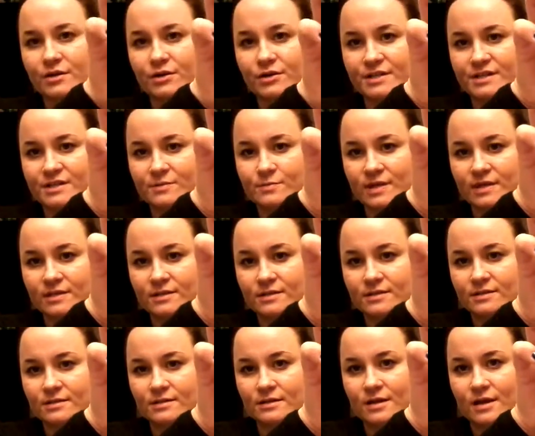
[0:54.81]

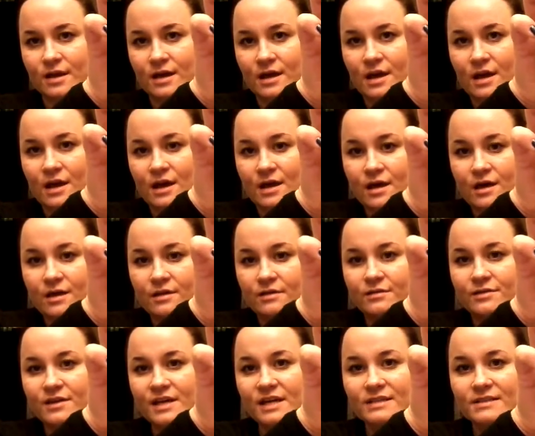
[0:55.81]
Christmas.
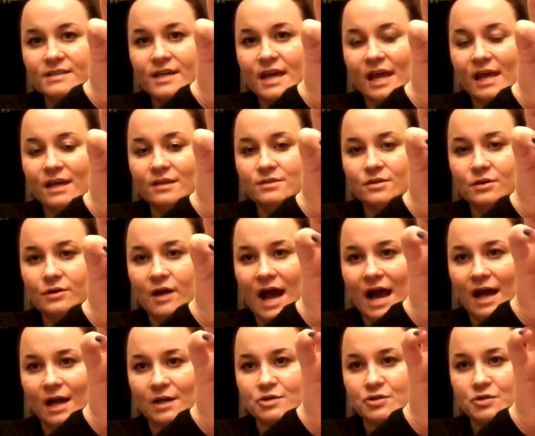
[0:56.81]
This candle
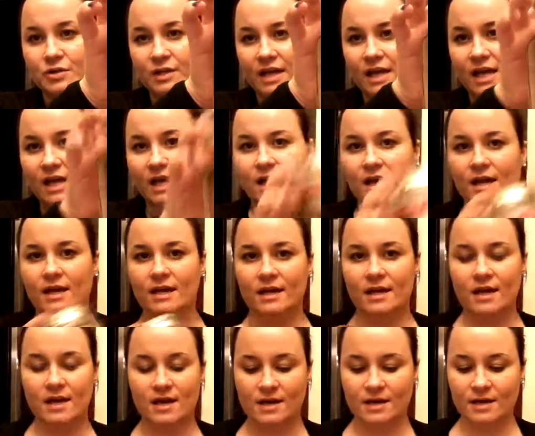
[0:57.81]
actually,
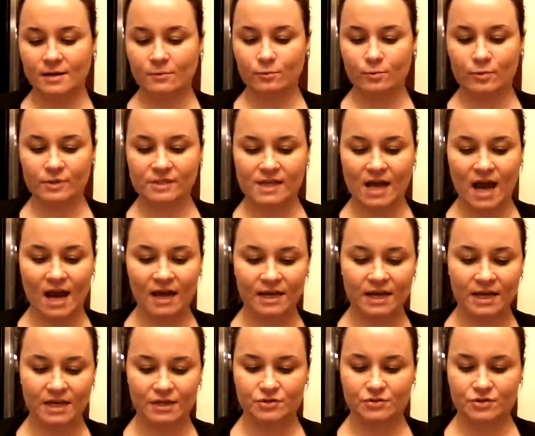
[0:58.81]
it was kind
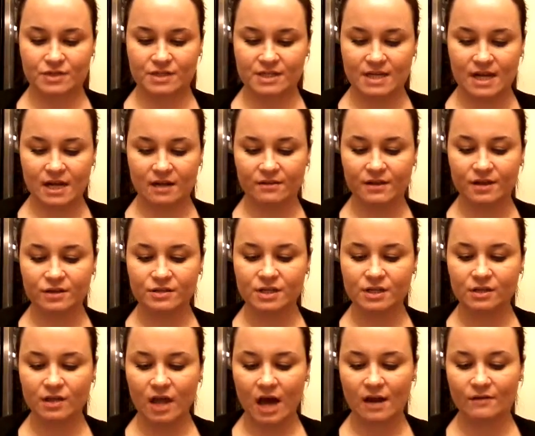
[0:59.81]
of interesting. There's
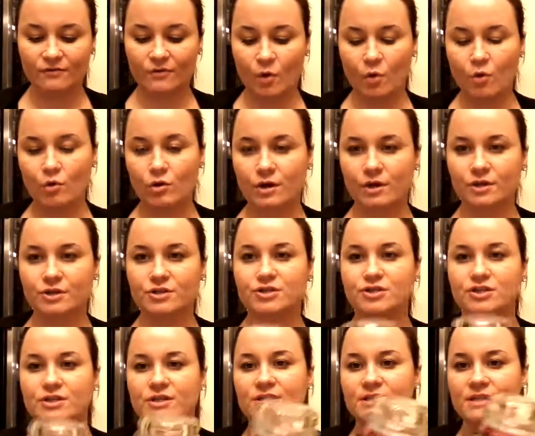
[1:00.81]
a lot of
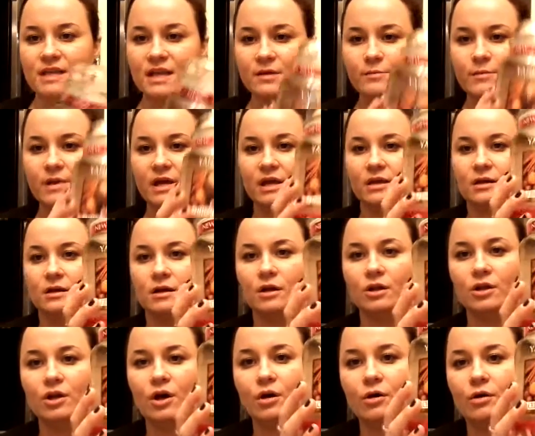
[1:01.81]
orange, cinnamon,
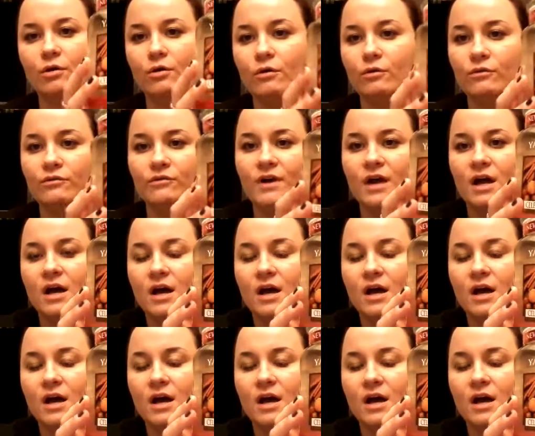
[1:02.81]
clove,